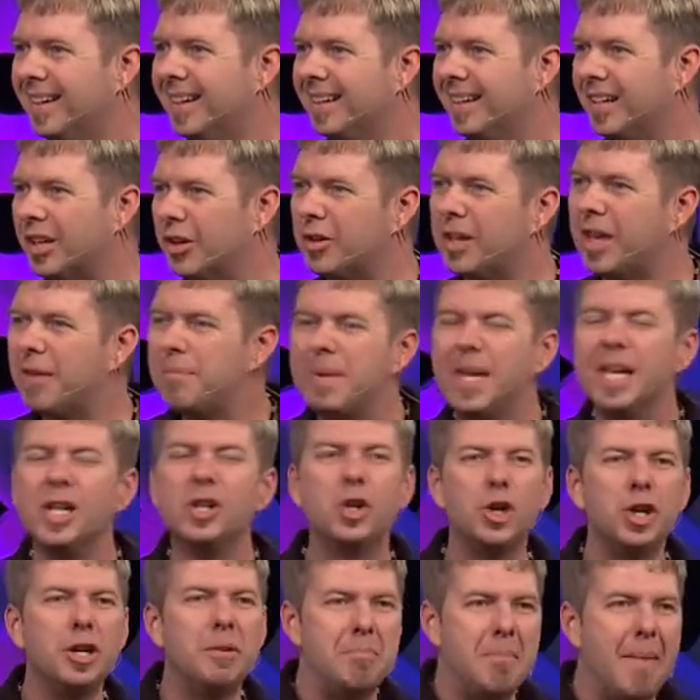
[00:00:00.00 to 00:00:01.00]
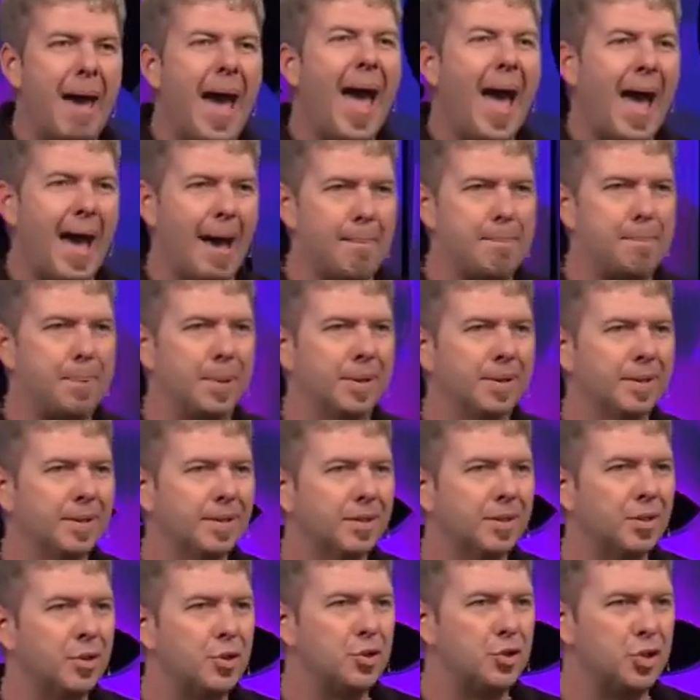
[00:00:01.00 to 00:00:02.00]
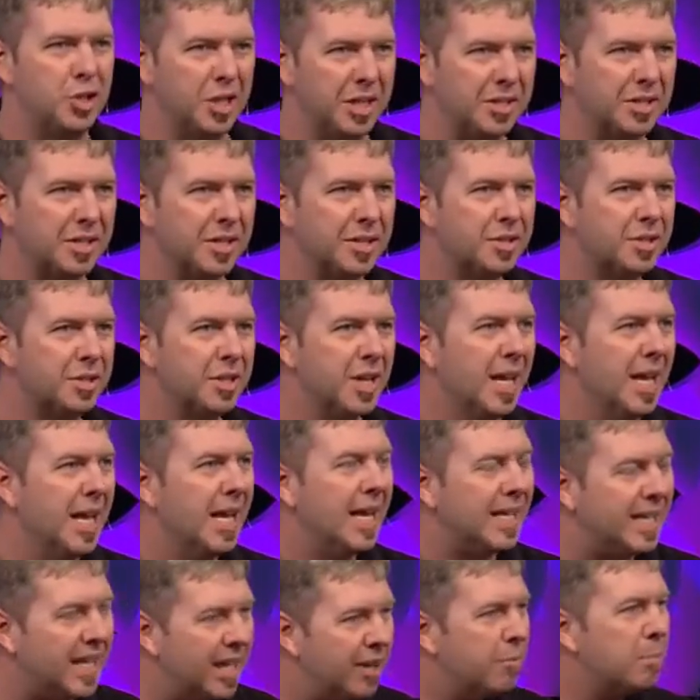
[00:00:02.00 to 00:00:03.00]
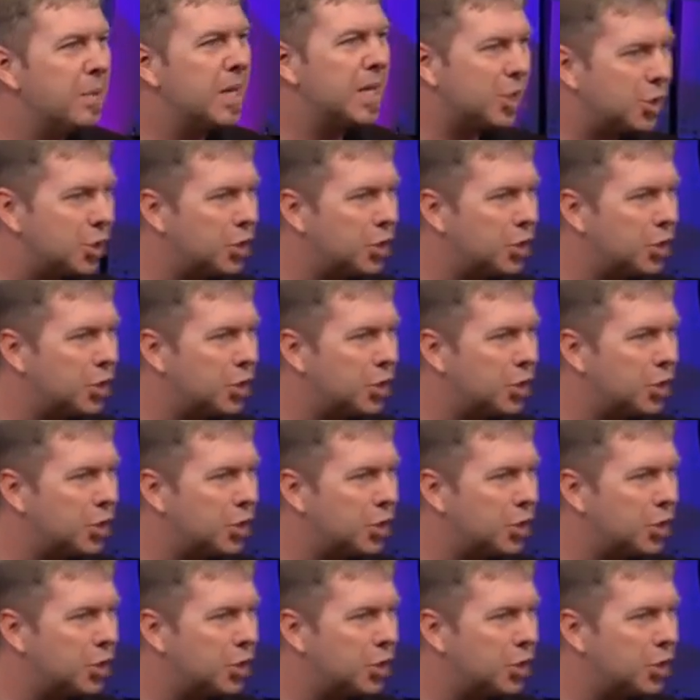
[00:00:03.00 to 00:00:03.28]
you know, give me a good map. Jesus. Give me a